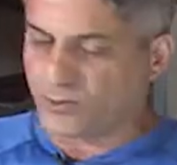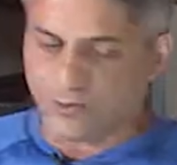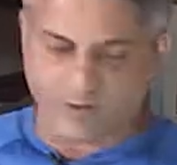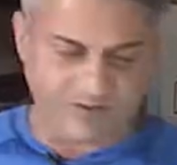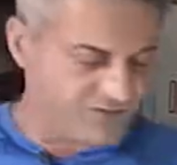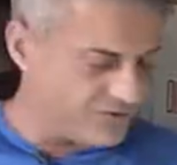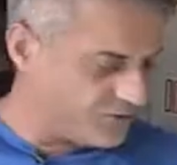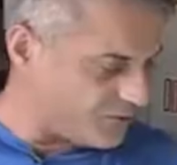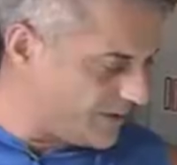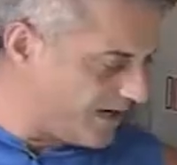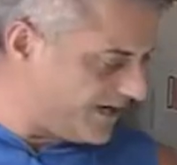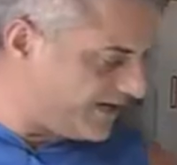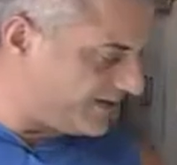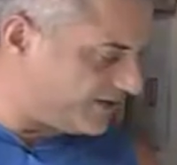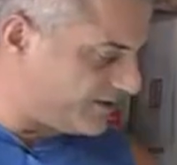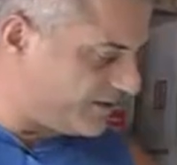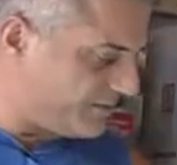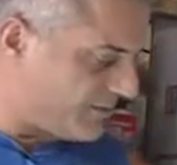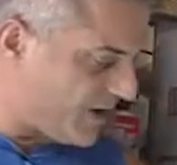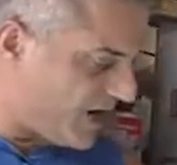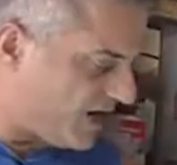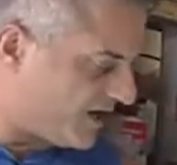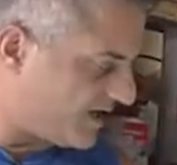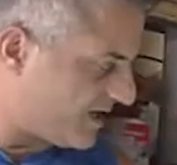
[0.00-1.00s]
So we've
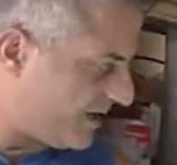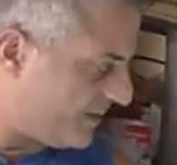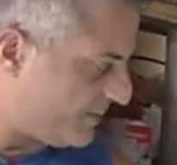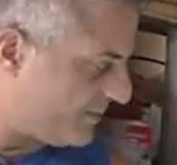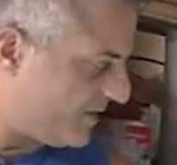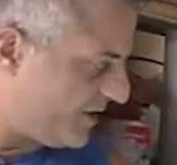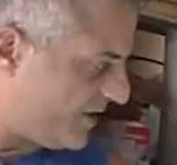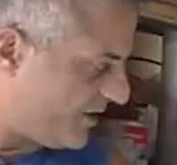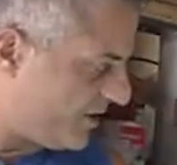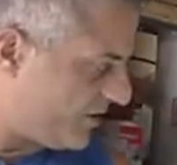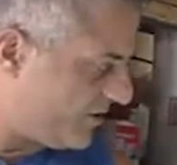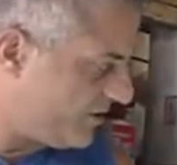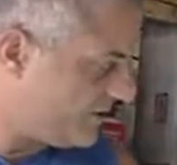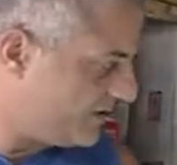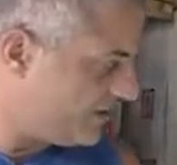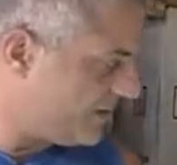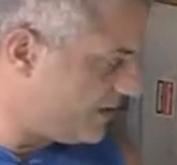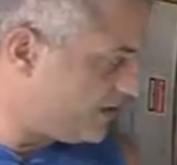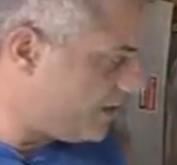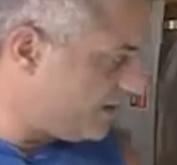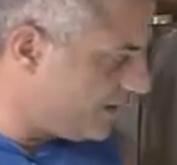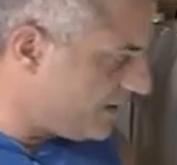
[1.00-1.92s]
created the mock-up here.